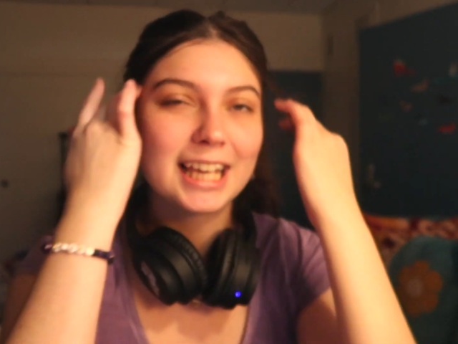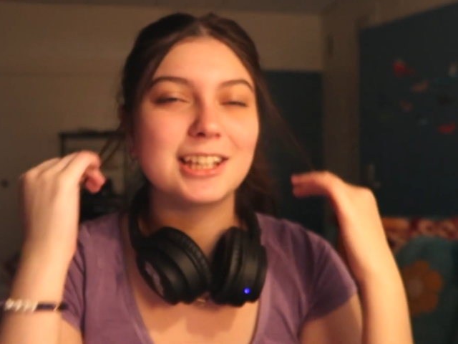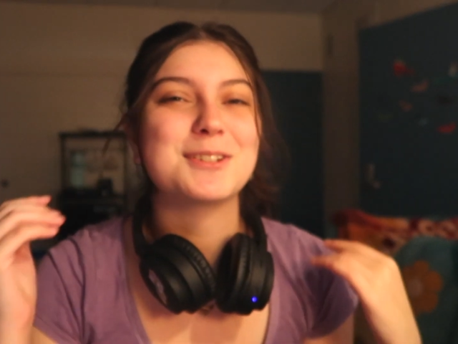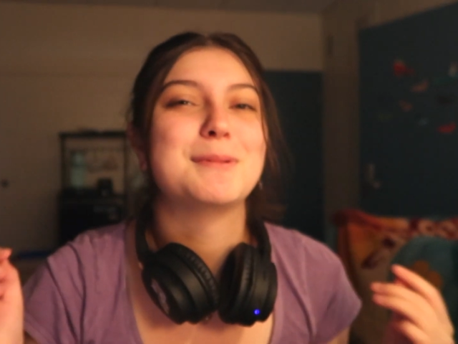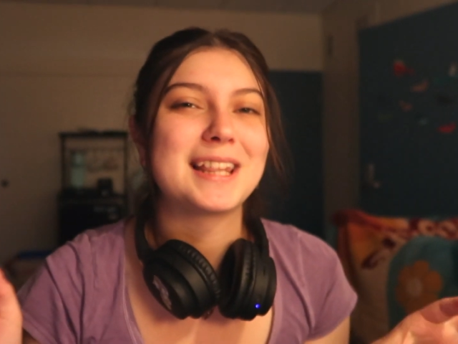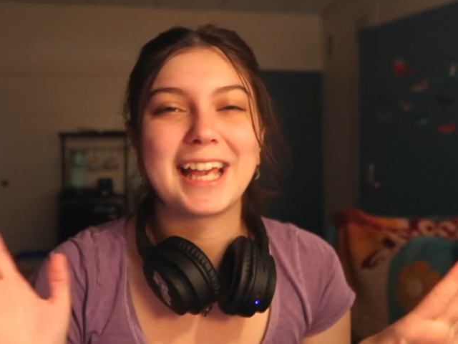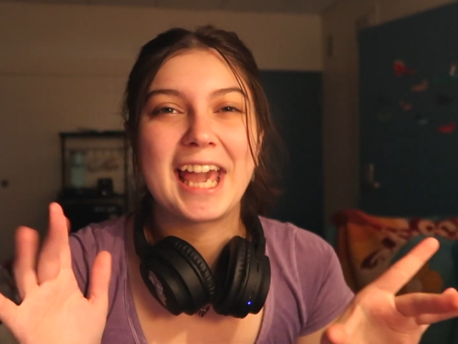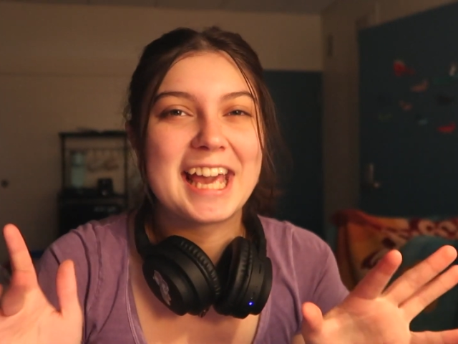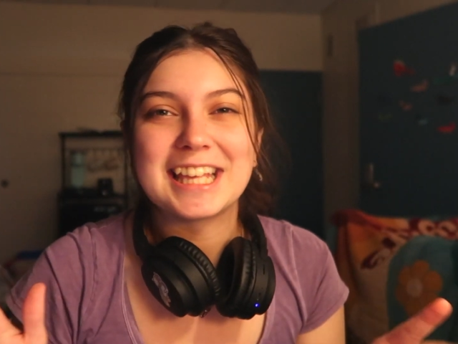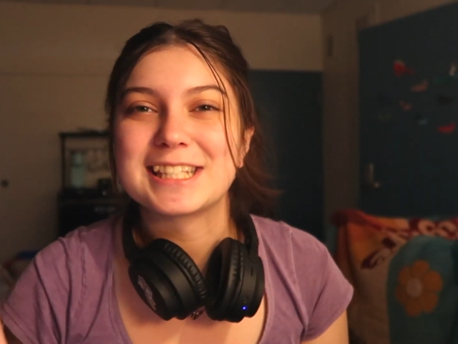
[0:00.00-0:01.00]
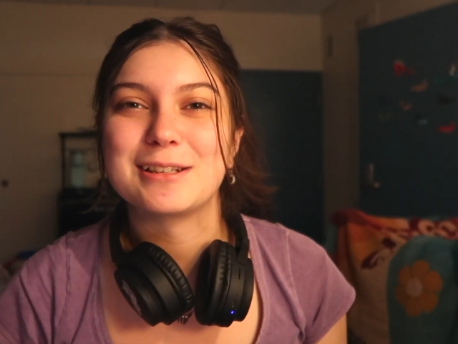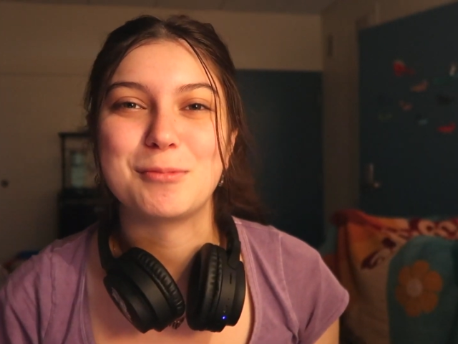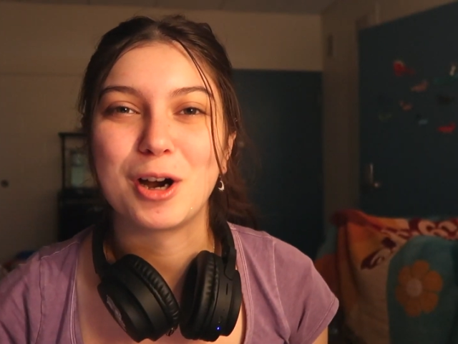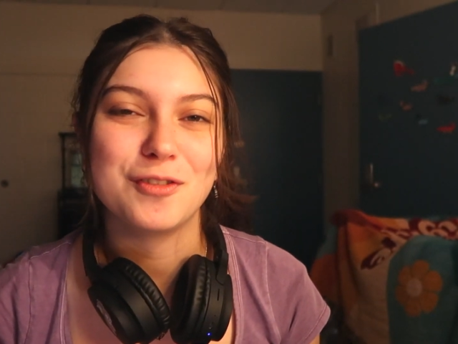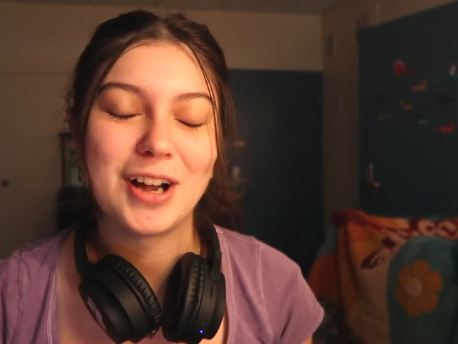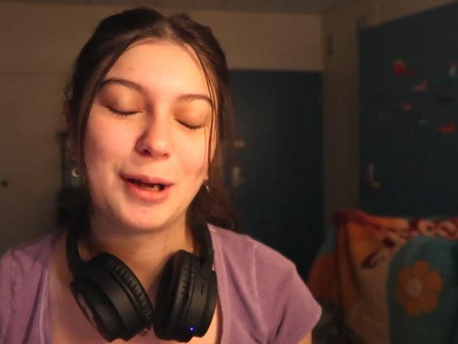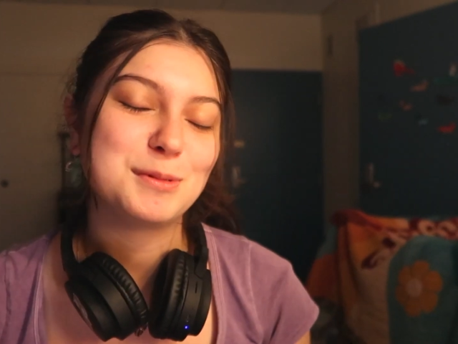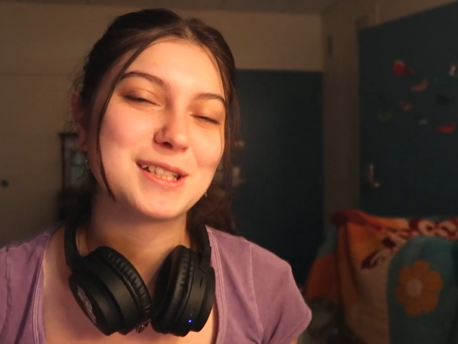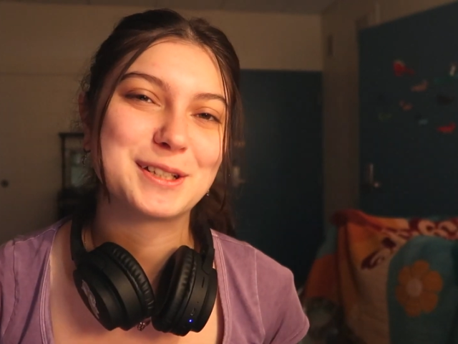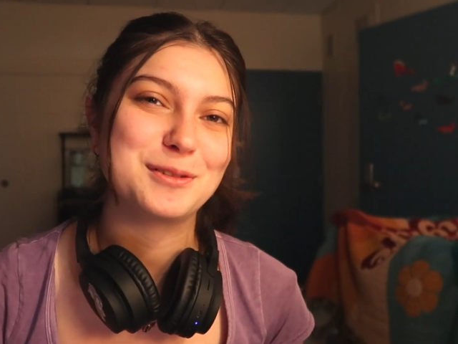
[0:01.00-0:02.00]
gives me like ASMR vibes
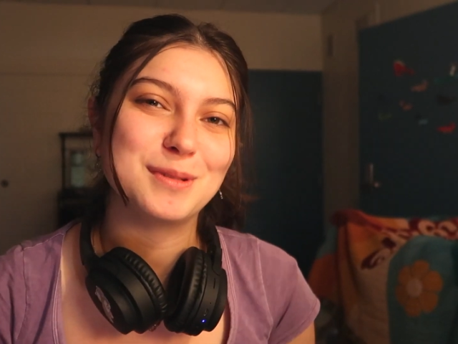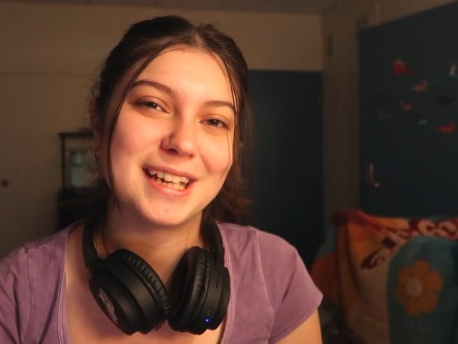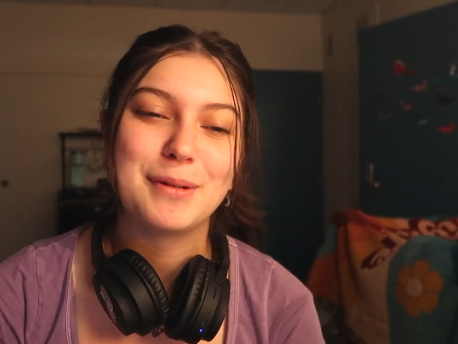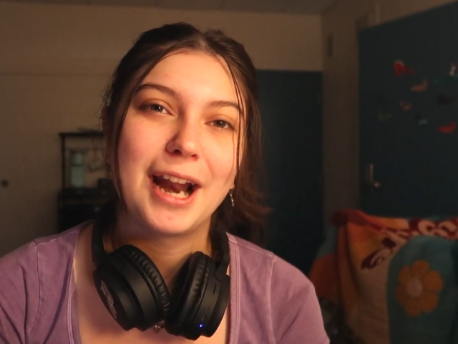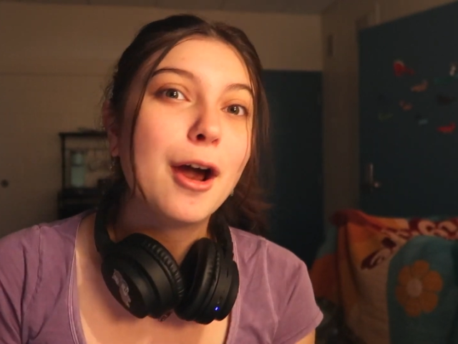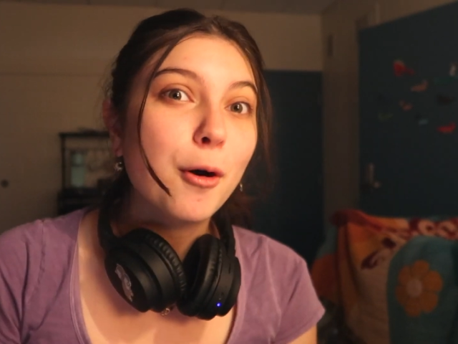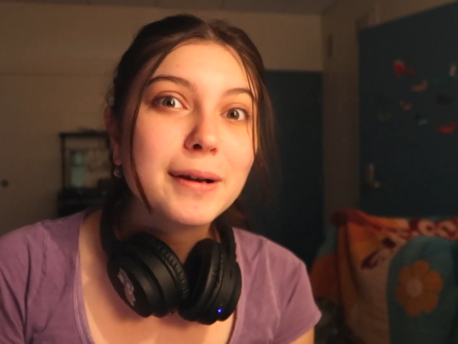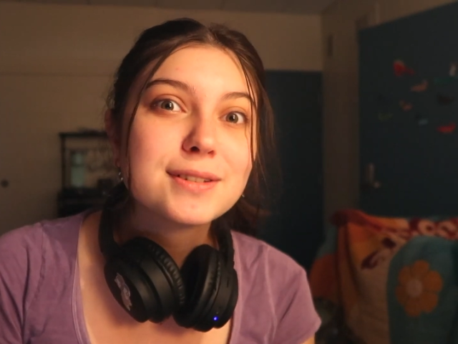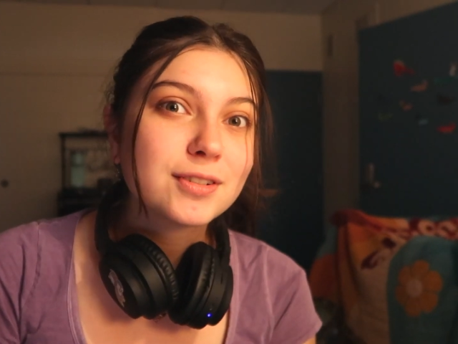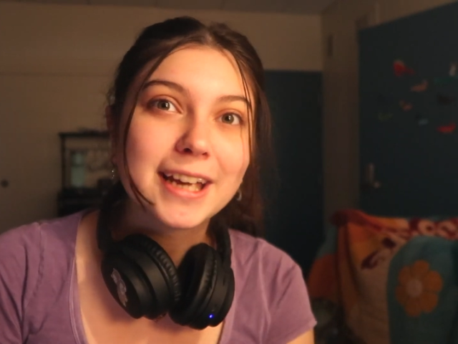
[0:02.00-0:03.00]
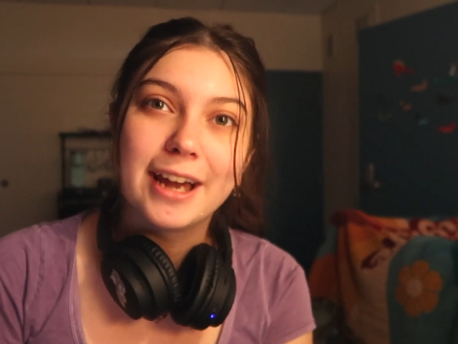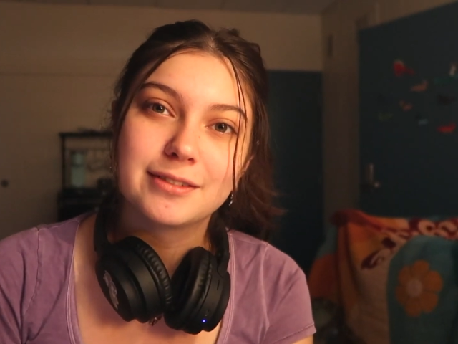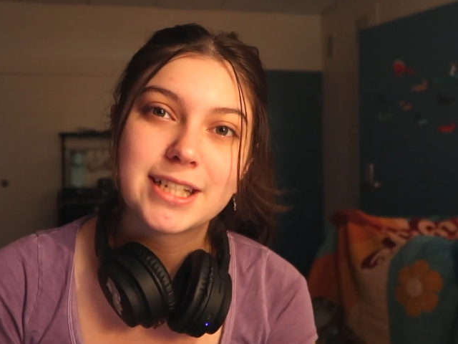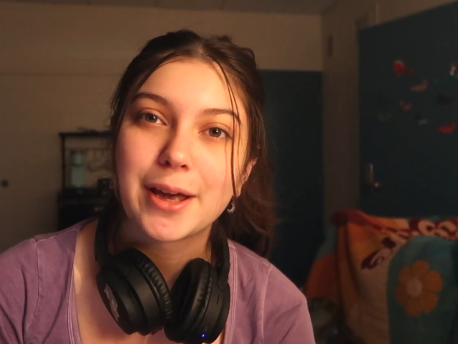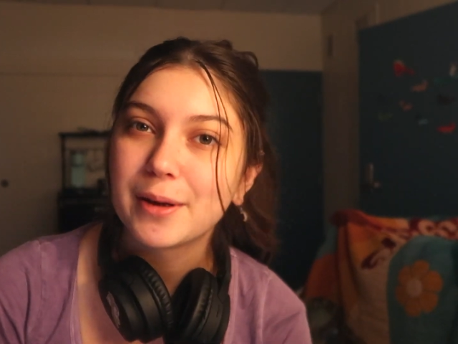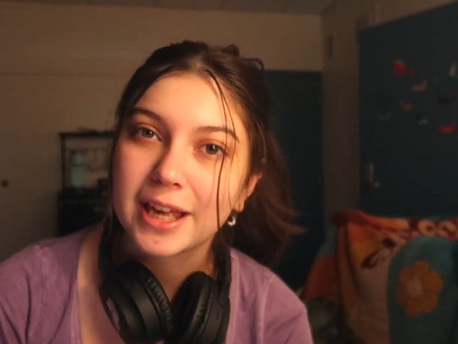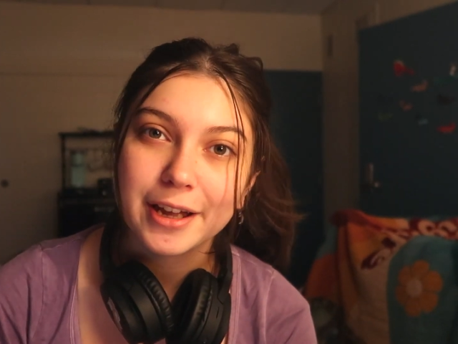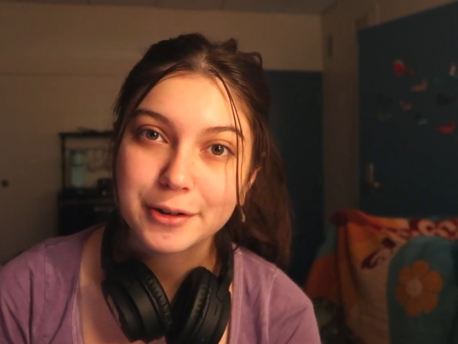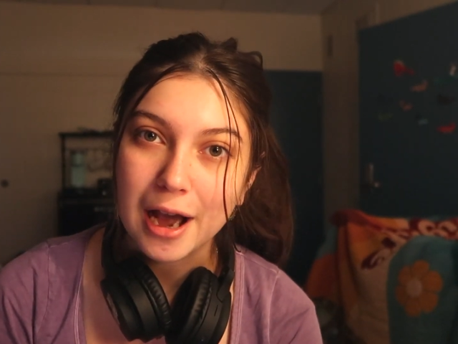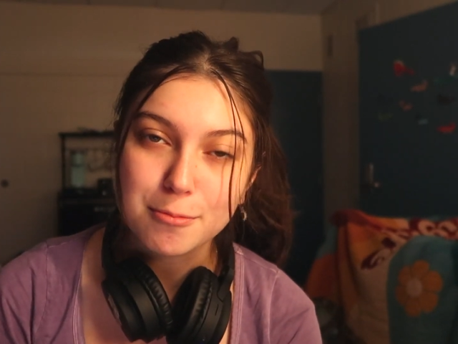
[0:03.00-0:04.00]
a little bit. And I always forget every time I get a
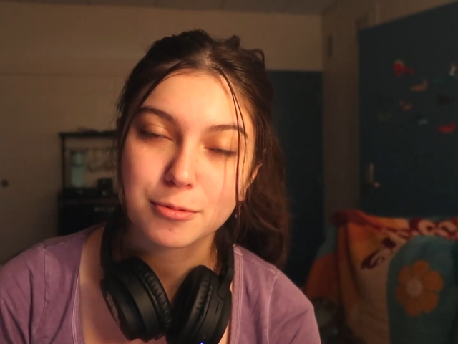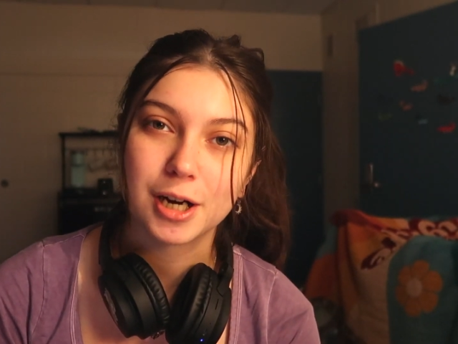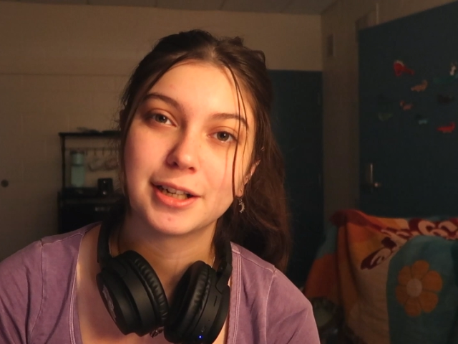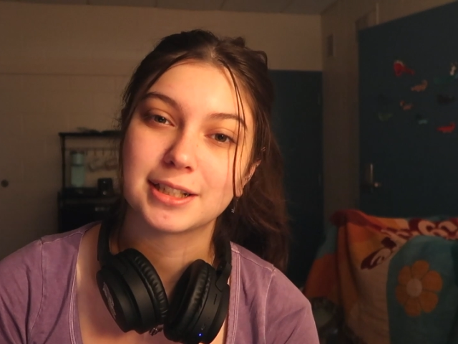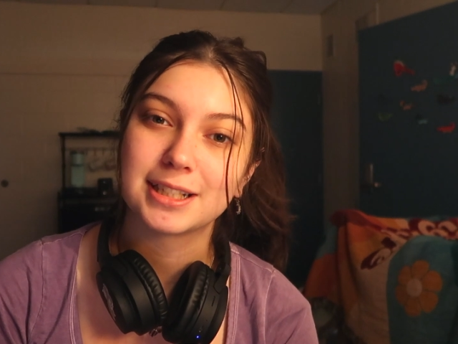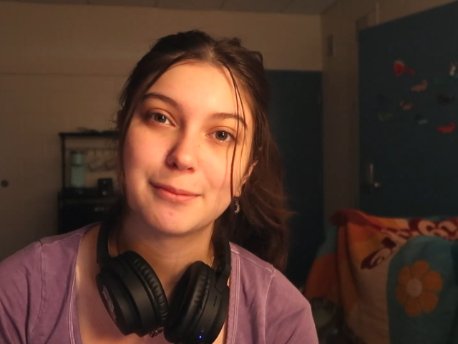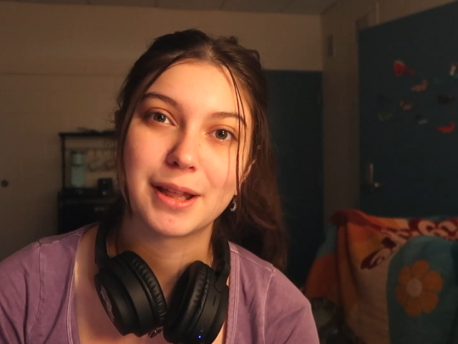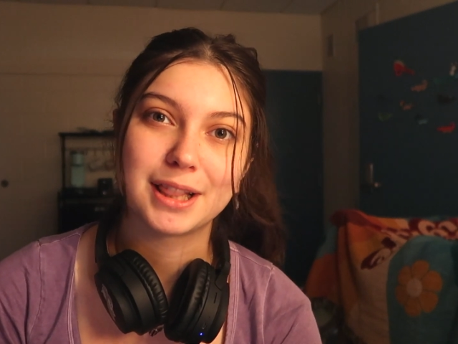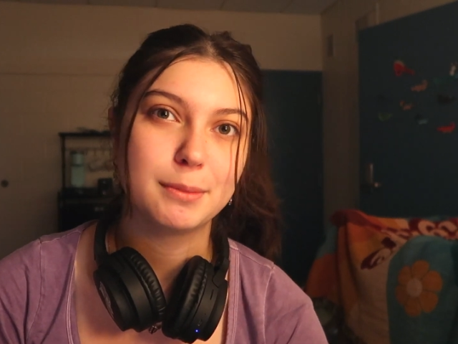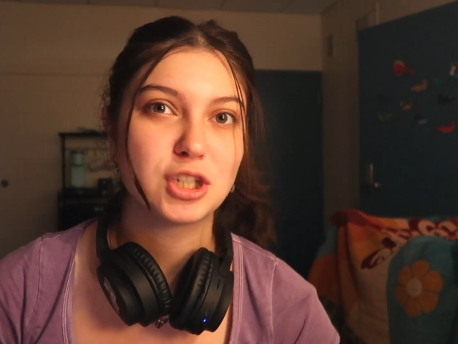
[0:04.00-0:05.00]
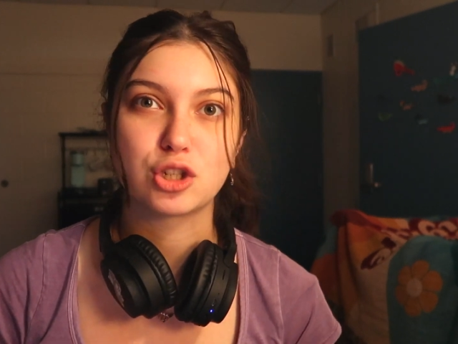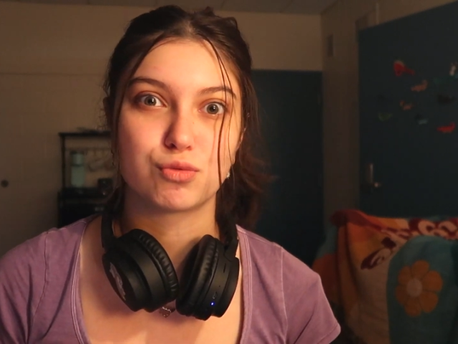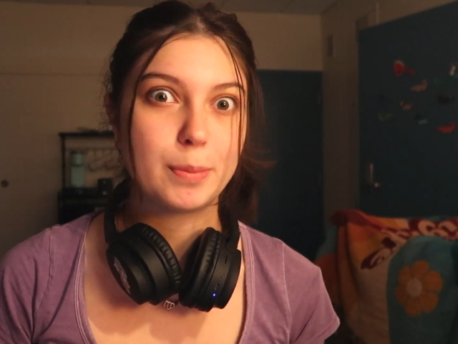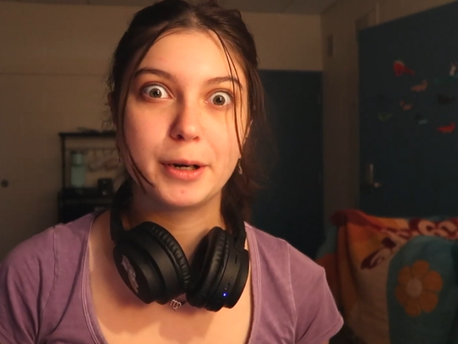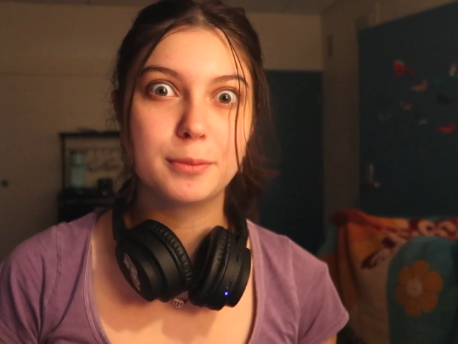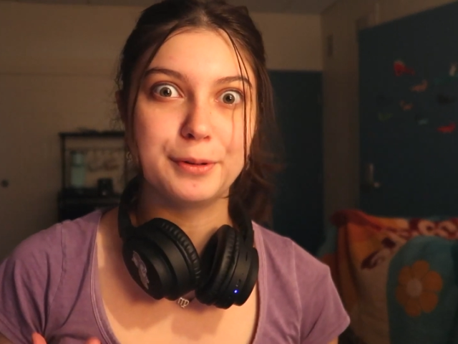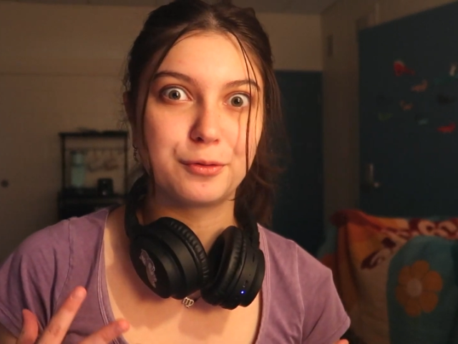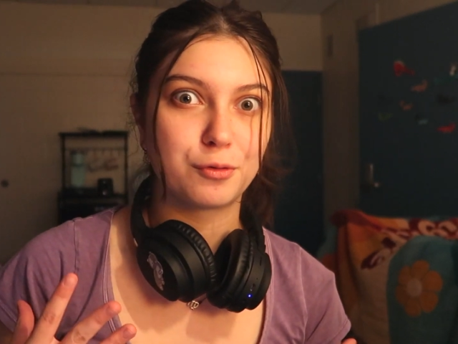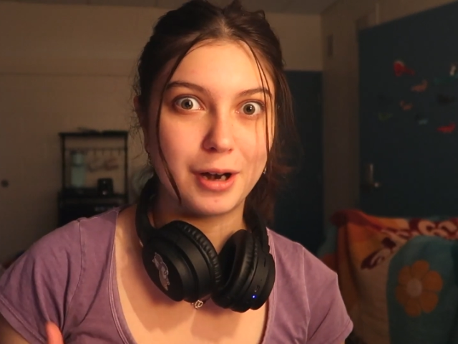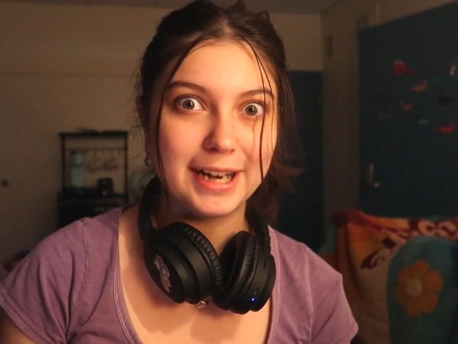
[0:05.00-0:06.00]
new Apple product, I'm like, let me just rip it open
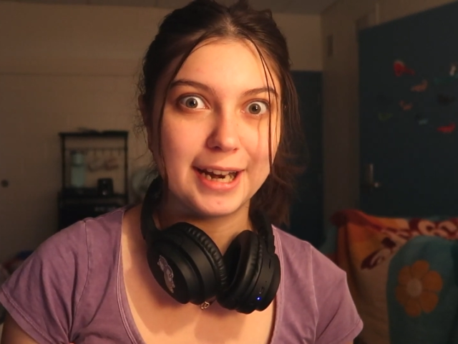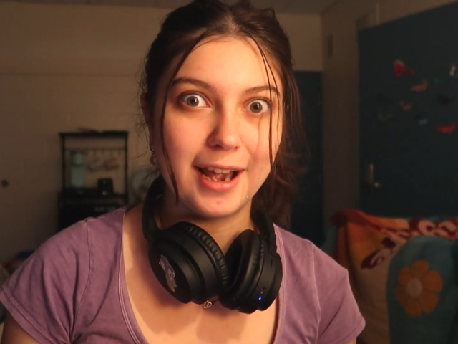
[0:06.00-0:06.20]
right